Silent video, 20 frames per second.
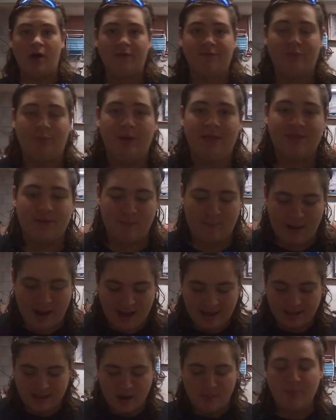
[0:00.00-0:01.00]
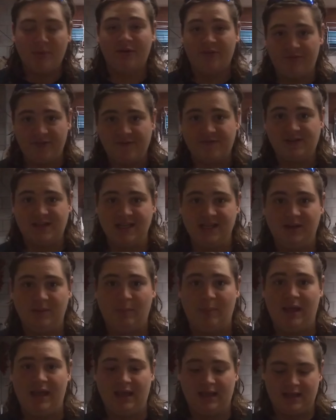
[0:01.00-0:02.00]
off with my number
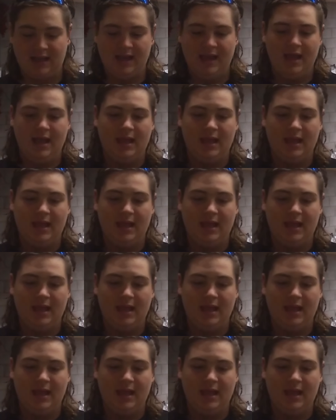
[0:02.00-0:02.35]
15 pick